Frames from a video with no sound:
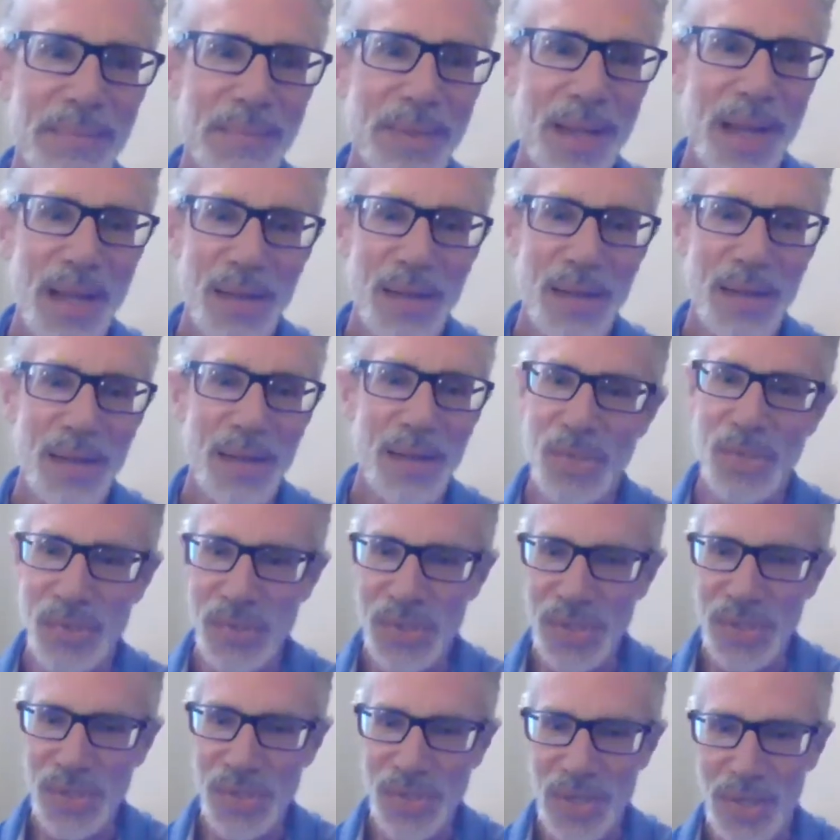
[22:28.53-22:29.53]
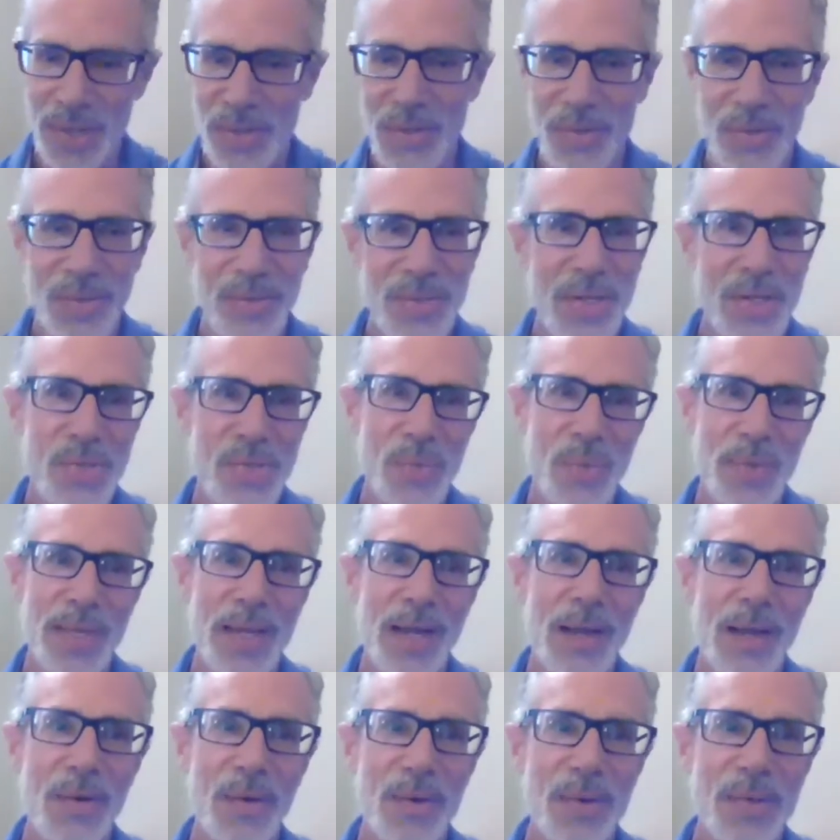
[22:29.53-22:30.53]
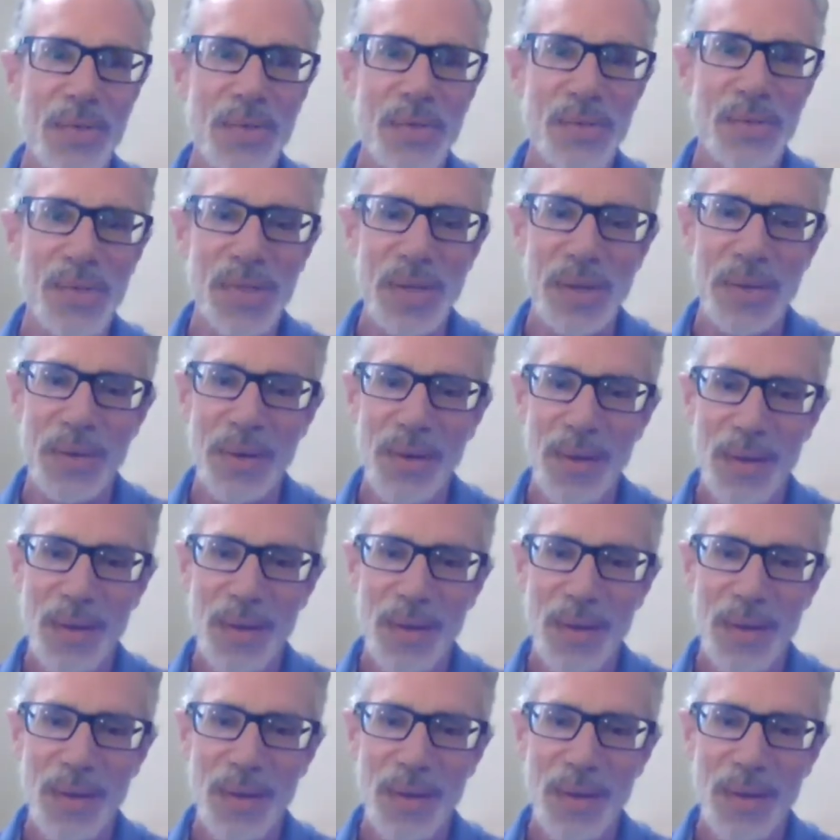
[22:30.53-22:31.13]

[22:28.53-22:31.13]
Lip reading: not just insist that they're in touch with ours. And so,